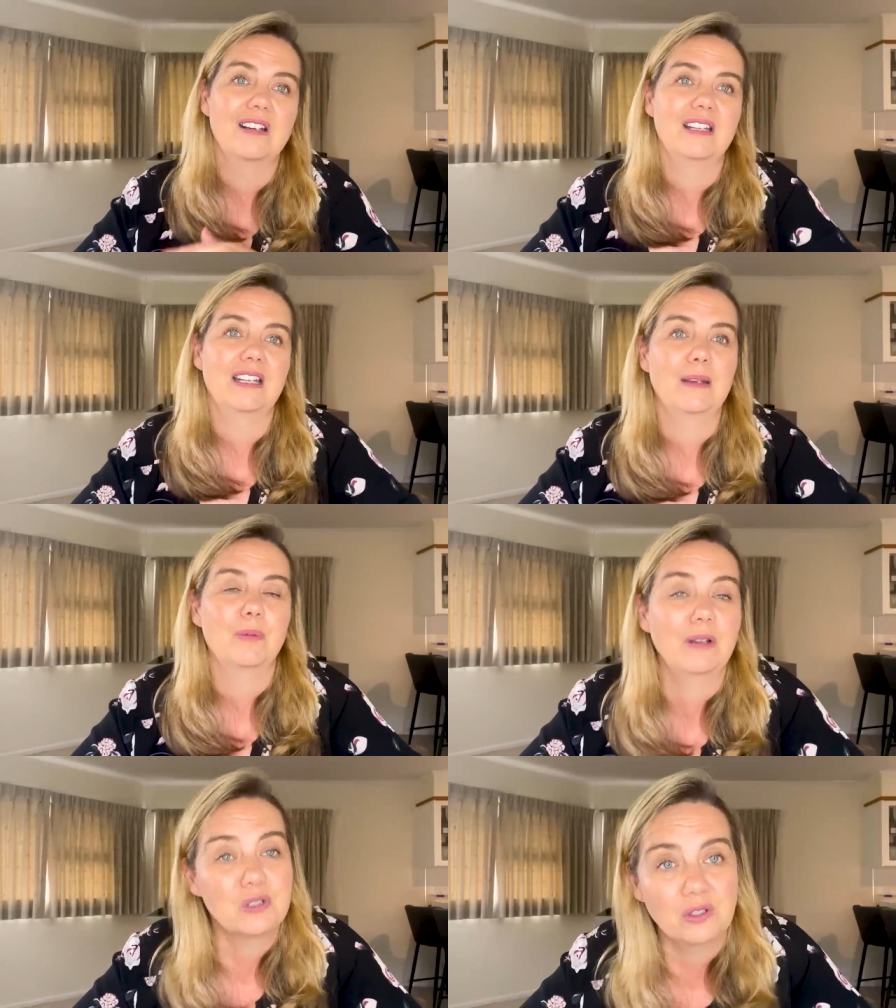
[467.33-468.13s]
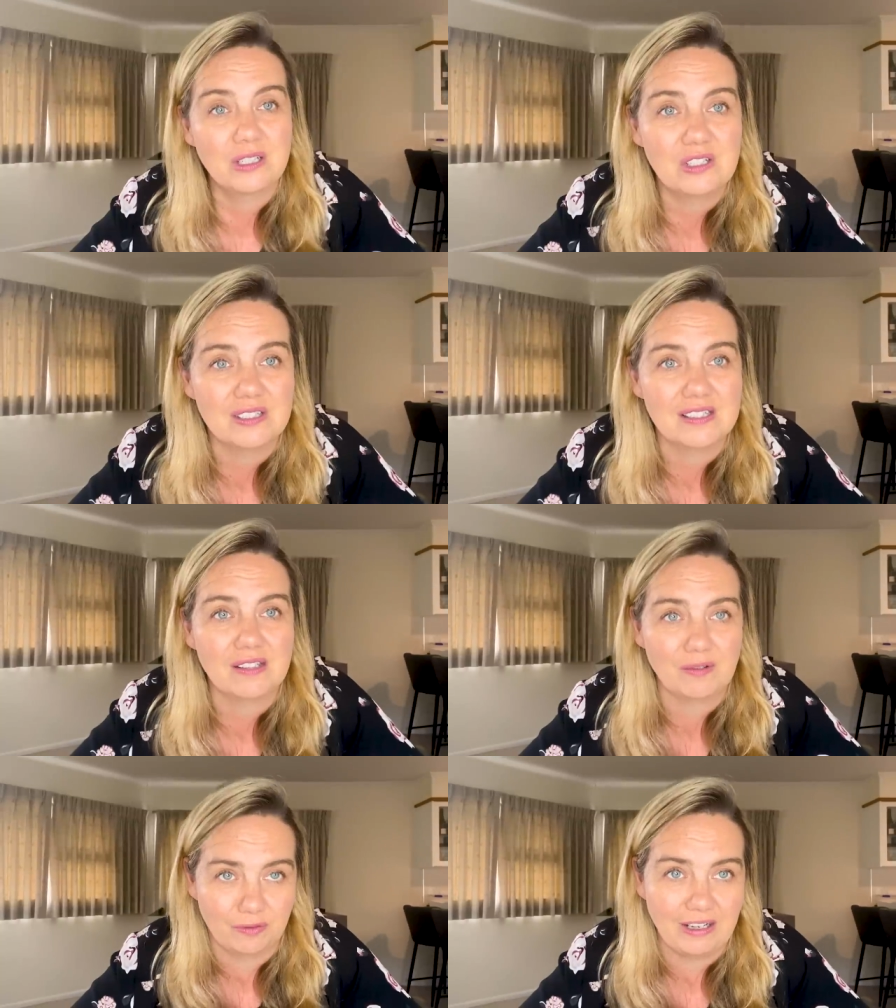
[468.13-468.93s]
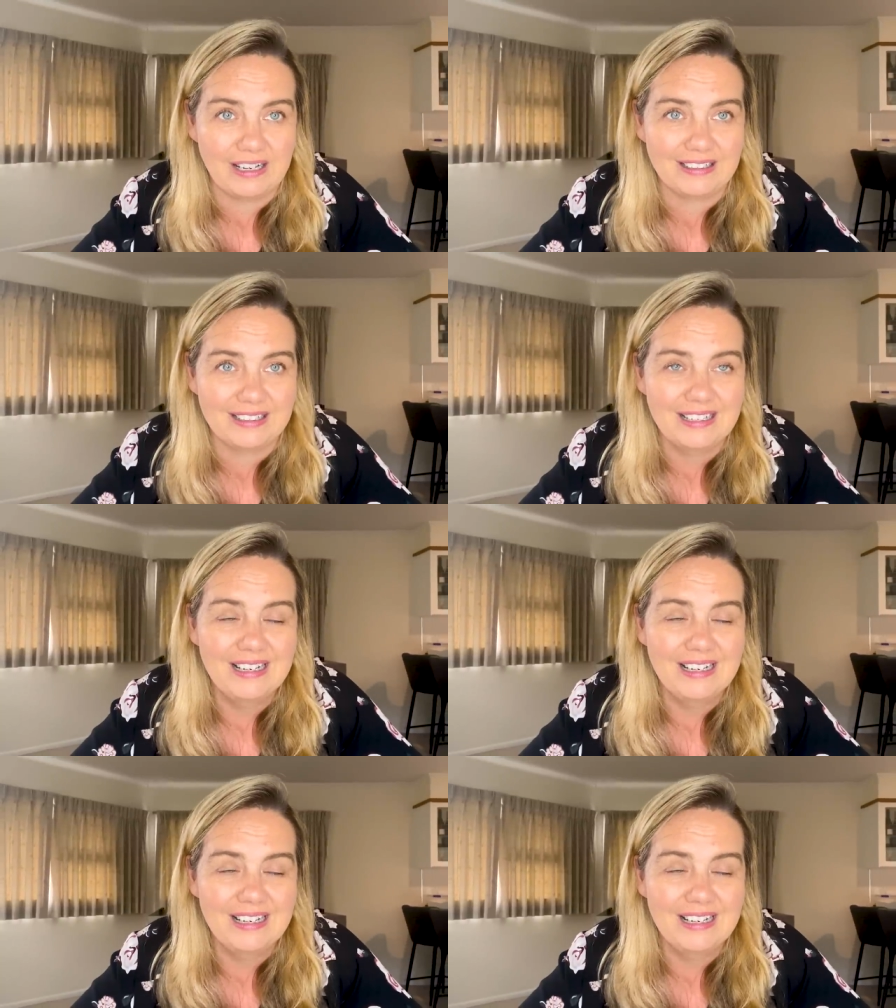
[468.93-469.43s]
and they pledge allegiance to the flag